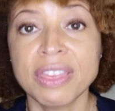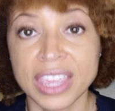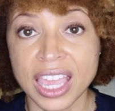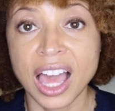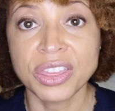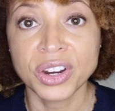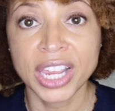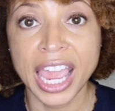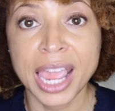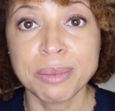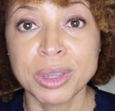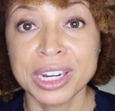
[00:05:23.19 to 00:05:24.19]
The other
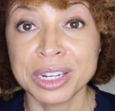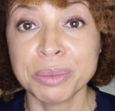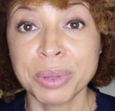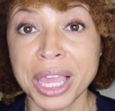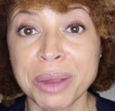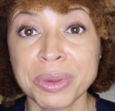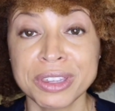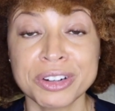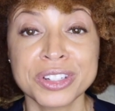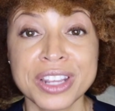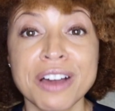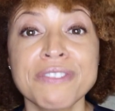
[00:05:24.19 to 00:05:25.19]
game you need to play with
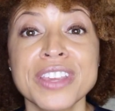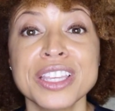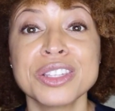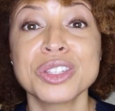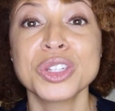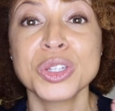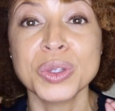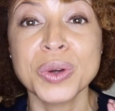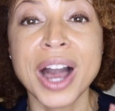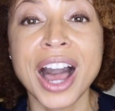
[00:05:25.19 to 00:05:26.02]
yourself is to